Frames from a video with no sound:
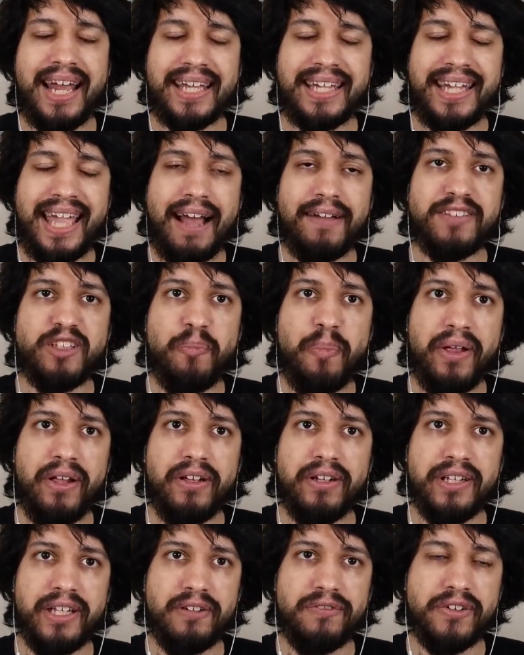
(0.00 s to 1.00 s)
Not
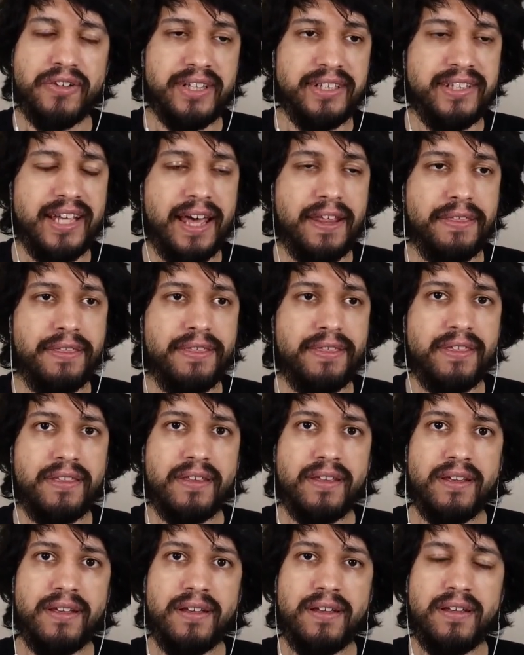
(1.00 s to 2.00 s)
accountability for the
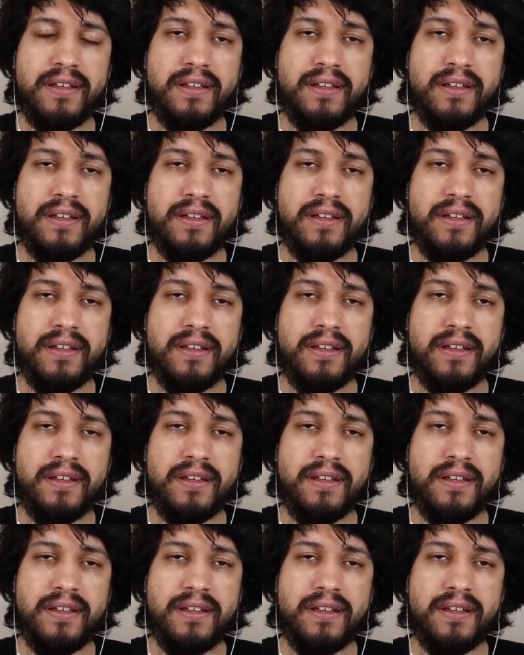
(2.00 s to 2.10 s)
death